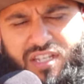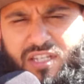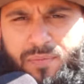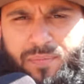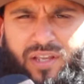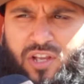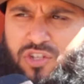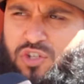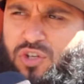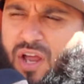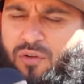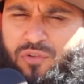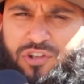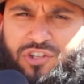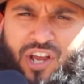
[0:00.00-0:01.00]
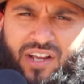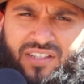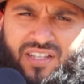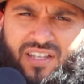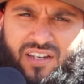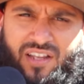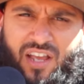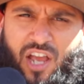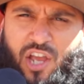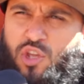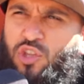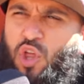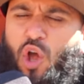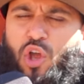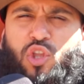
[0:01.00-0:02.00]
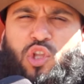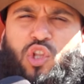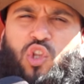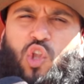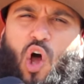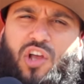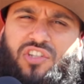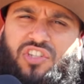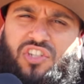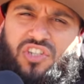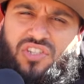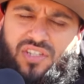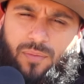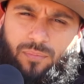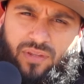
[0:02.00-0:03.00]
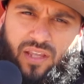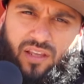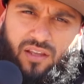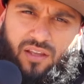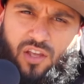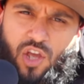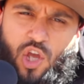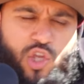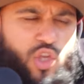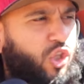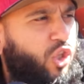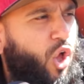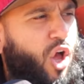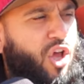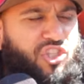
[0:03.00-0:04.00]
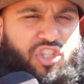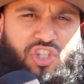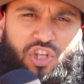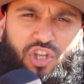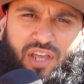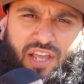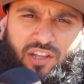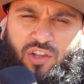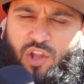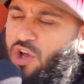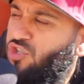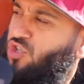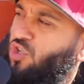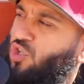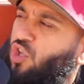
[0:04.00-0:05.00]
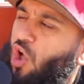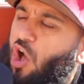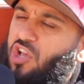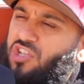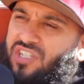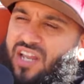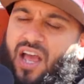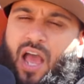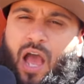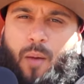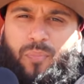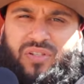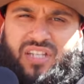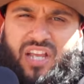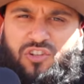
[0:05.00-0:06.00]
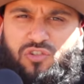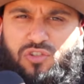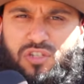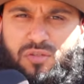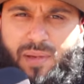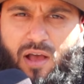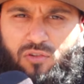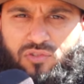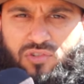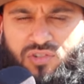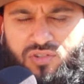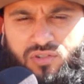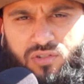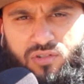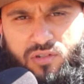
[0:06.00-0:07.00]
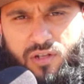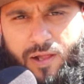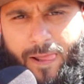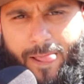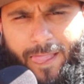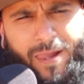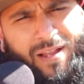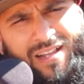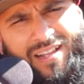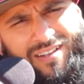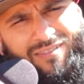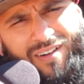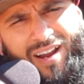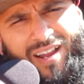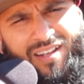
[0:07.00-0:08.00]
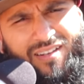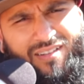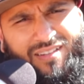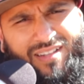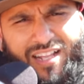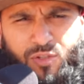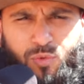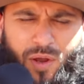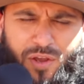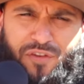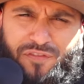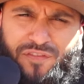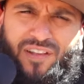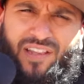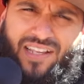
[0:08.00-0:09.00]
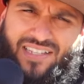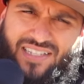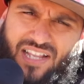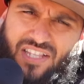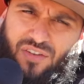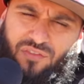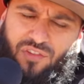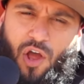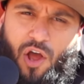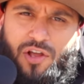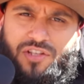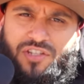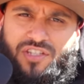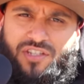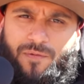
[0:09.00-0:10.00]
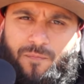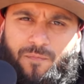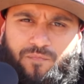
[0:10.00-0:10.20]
Is it because you got rejected? You thought you lost something? You lost in-laws, you lost a potential spouse, right? That's why you're feeling a sense of loss.